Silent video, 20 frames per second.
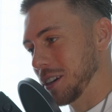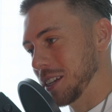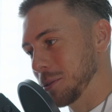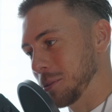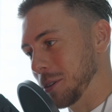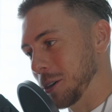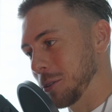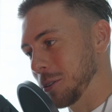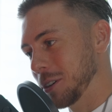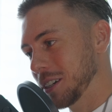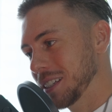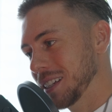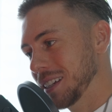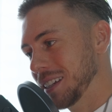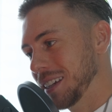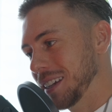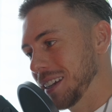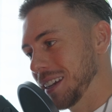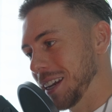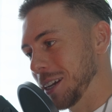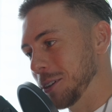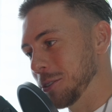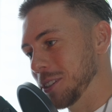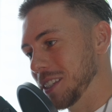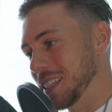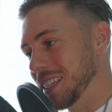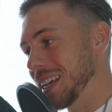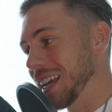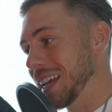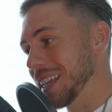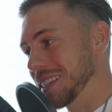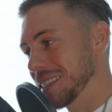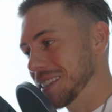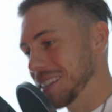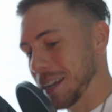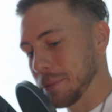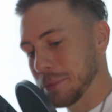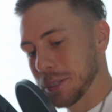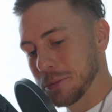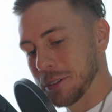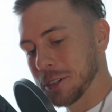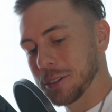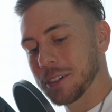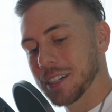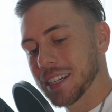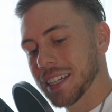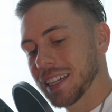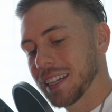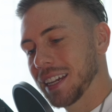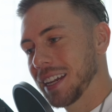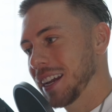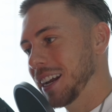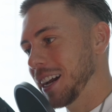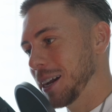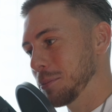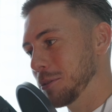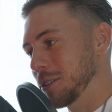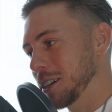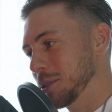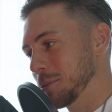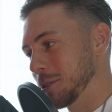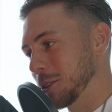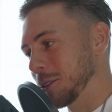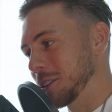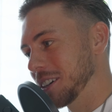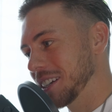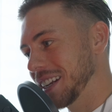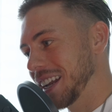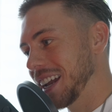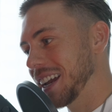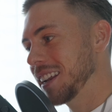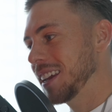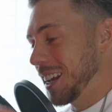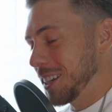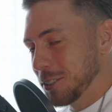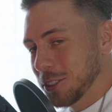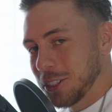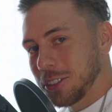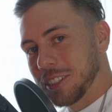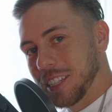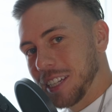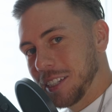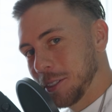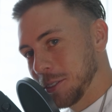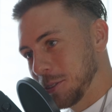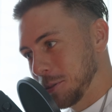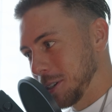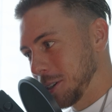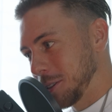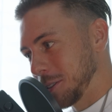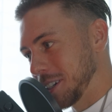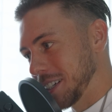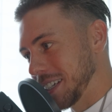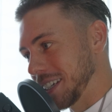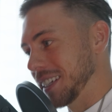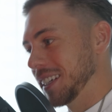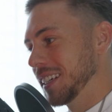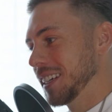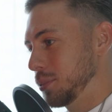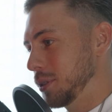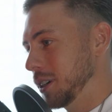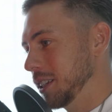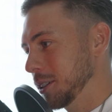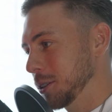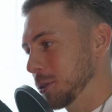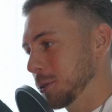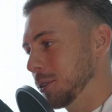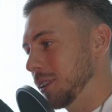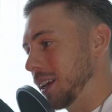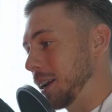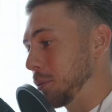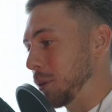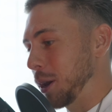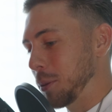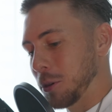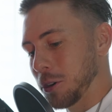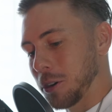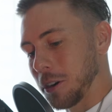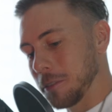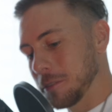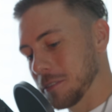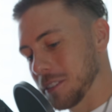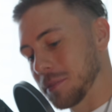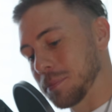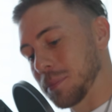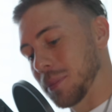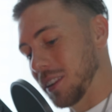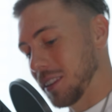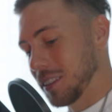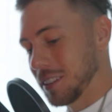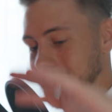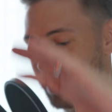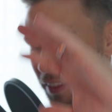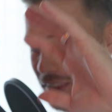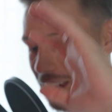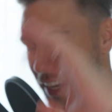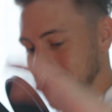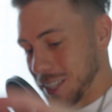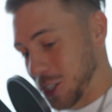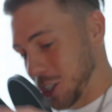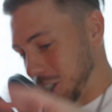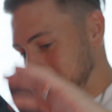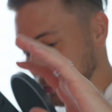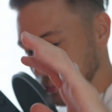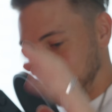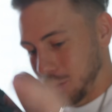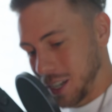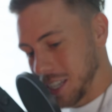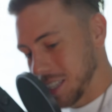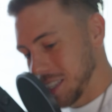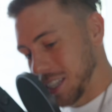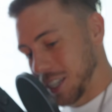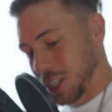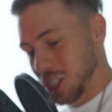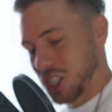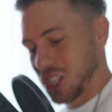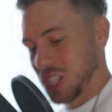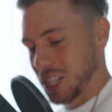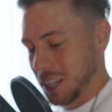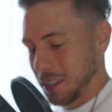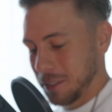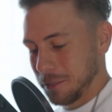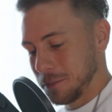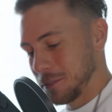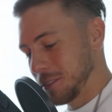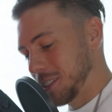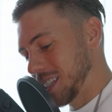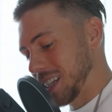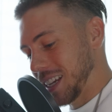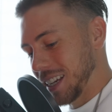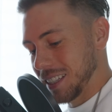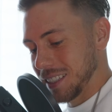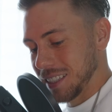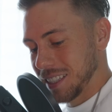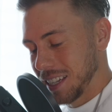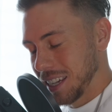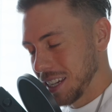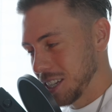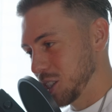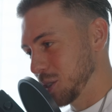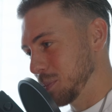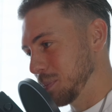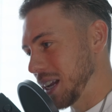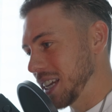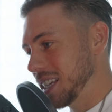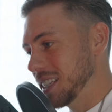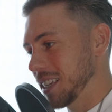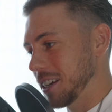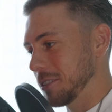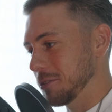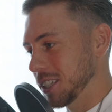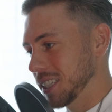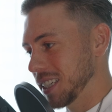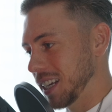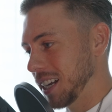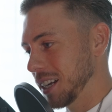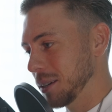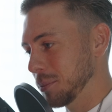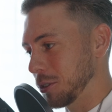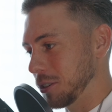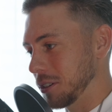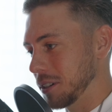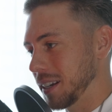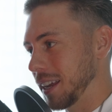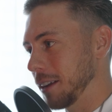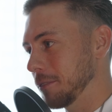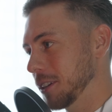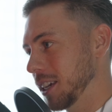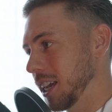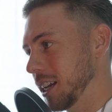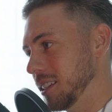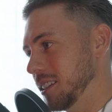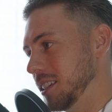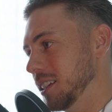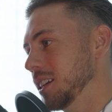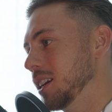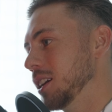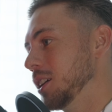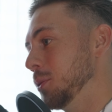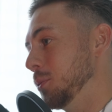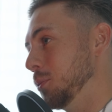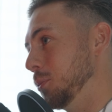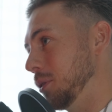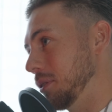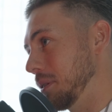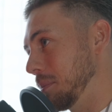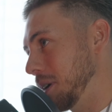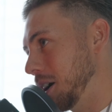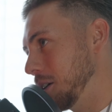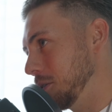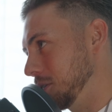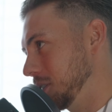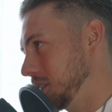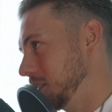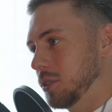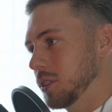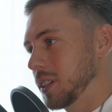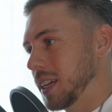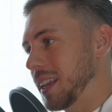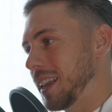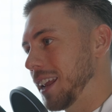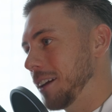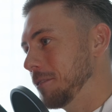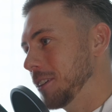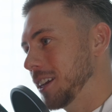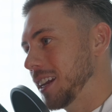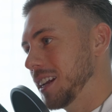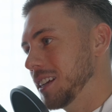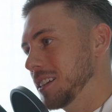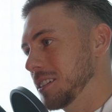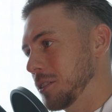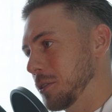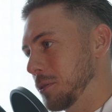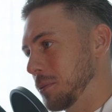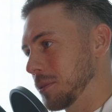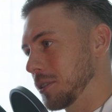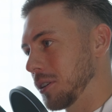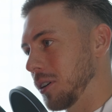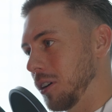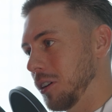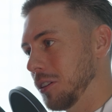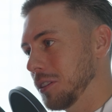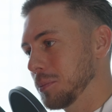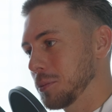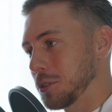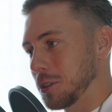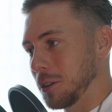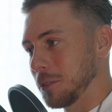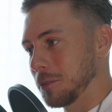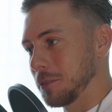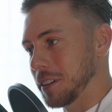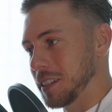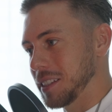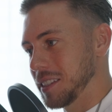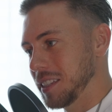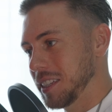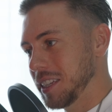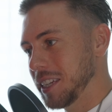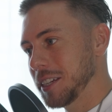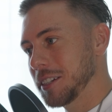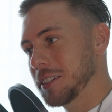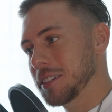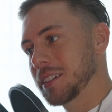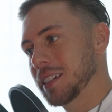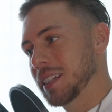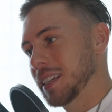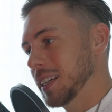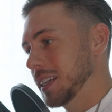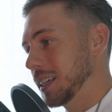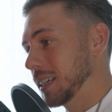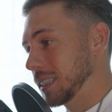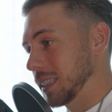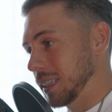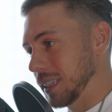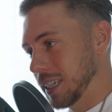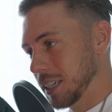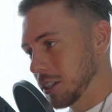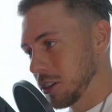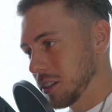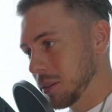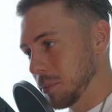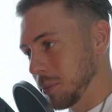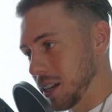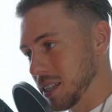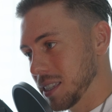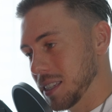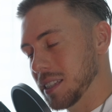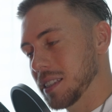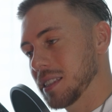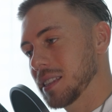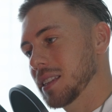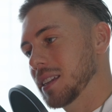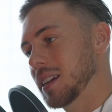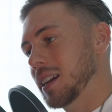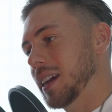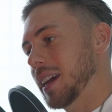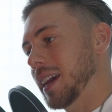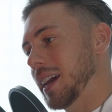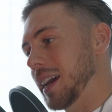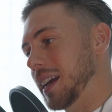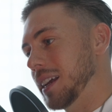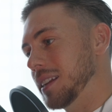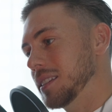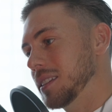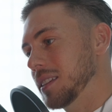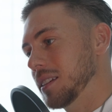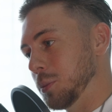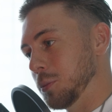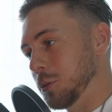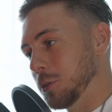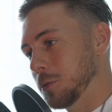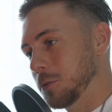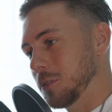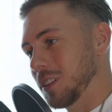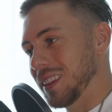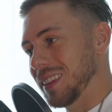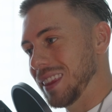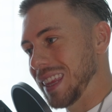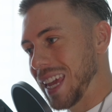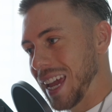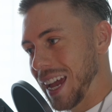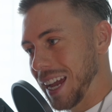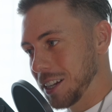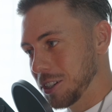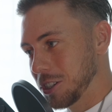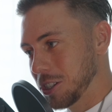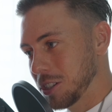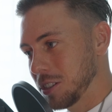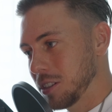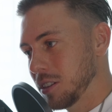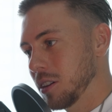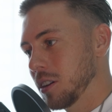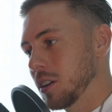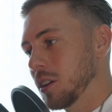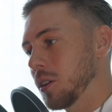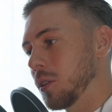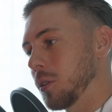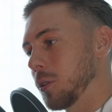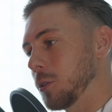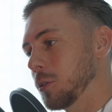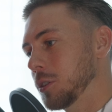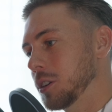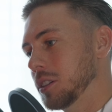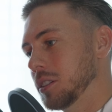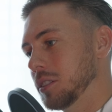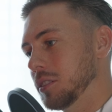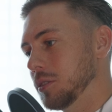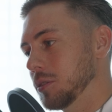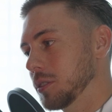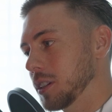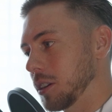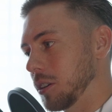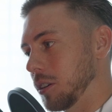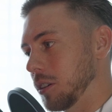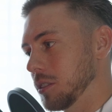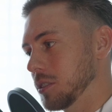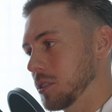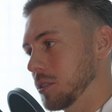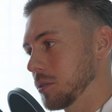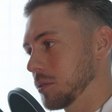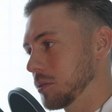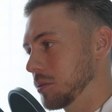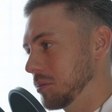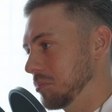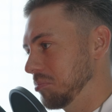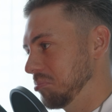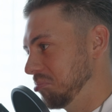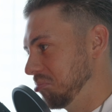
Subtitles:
press record and you see it stops recording. I press record again and it continues recording. Pretty cool and way more comfortable than just pressing Shift and space every time or navigating with a mouse. You can navigate through all profiles here, click on the buttons and remove the action, or you can also